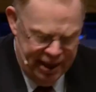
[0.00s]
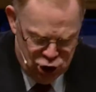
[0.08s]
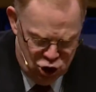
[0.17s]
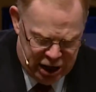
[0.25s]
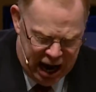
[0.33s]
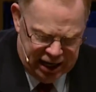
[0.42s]

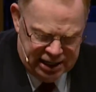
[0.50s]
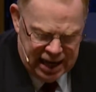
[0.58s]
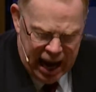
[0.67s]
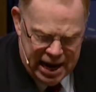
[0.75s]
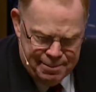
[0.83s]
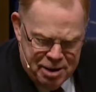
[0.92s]
you got to
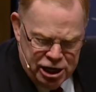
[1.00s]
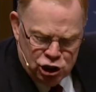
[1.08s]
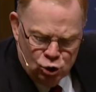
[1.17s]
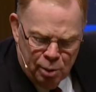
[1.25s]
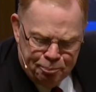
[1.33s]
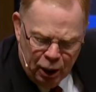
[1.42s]
take me
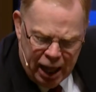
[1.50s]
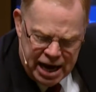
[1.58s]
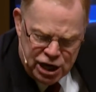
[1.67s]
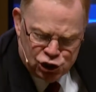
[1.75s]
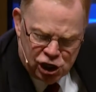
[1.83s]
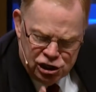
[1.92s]
to a
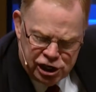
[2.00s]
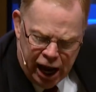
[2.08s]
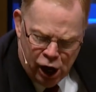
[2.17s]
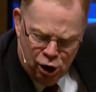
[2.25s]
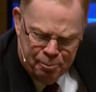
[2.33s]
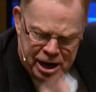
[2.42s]
place and
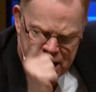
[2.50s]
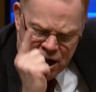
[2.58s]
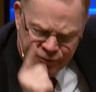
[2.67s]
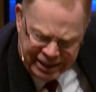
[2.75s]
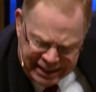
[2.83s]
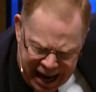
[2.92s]
tell me of
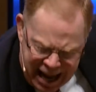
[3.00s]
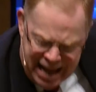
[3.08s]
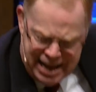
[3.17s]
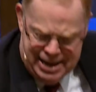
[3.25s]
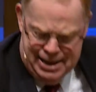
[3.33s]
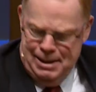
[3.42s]
a time